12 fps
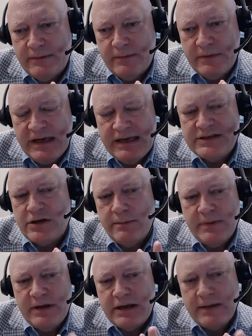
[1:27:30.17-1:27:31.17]
needs aren't
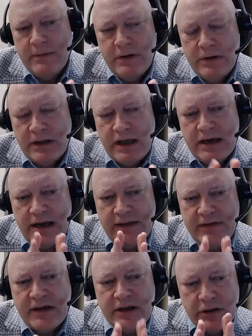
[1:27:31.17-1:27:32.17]
being communicated, I
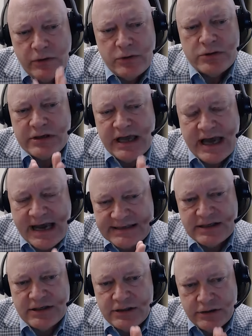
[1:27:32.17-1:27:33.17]
think it usually has
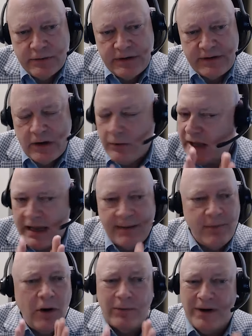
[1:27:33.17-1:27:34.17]
to do with, okay, I'm
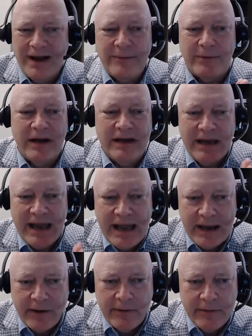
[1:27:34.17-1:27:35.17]
all right
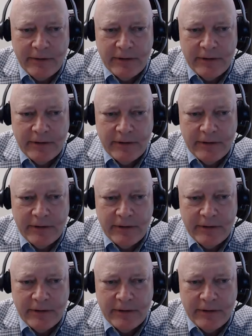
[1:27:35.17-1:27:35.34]
now,